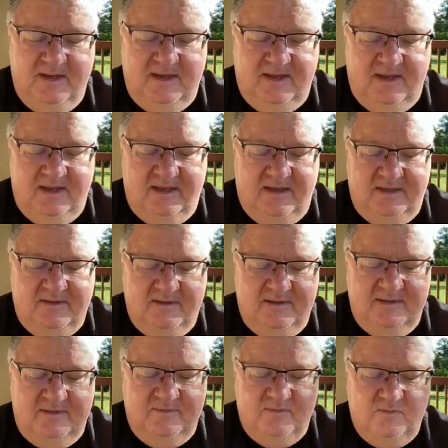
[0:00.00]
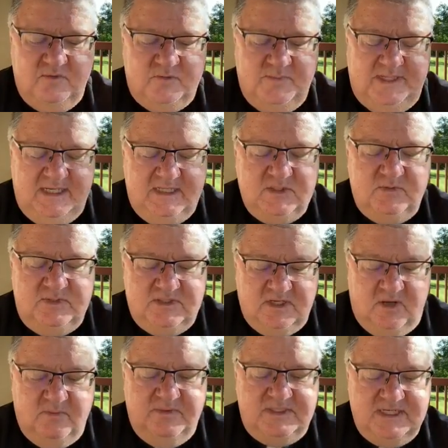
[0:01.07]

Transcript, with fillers: uh, which begins with Psalm